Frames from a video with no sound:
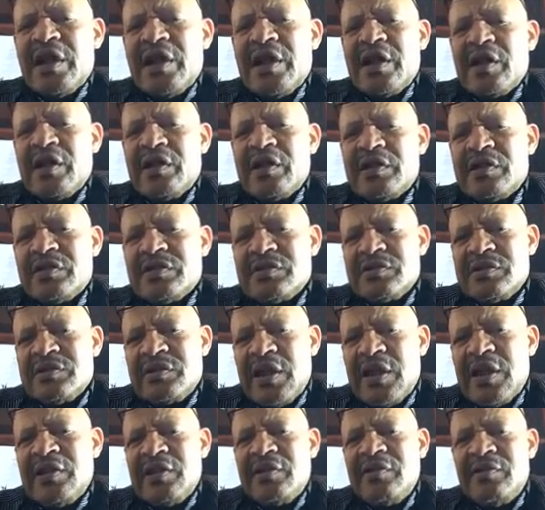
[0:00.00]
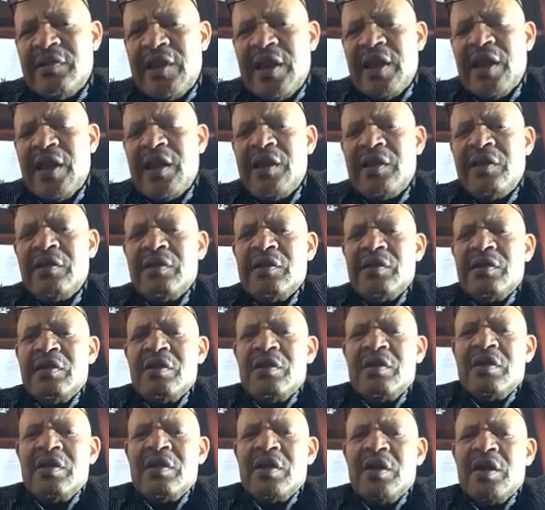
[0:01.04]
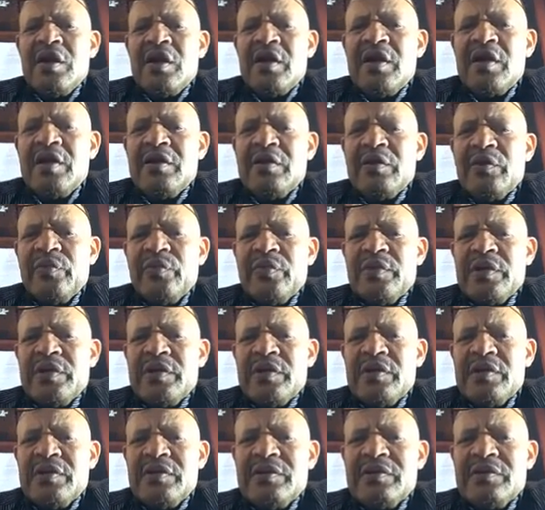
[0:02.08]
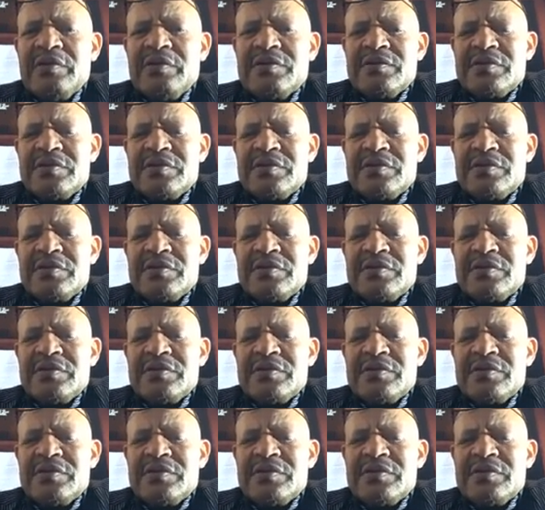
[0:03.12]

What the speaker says: I stayed there. We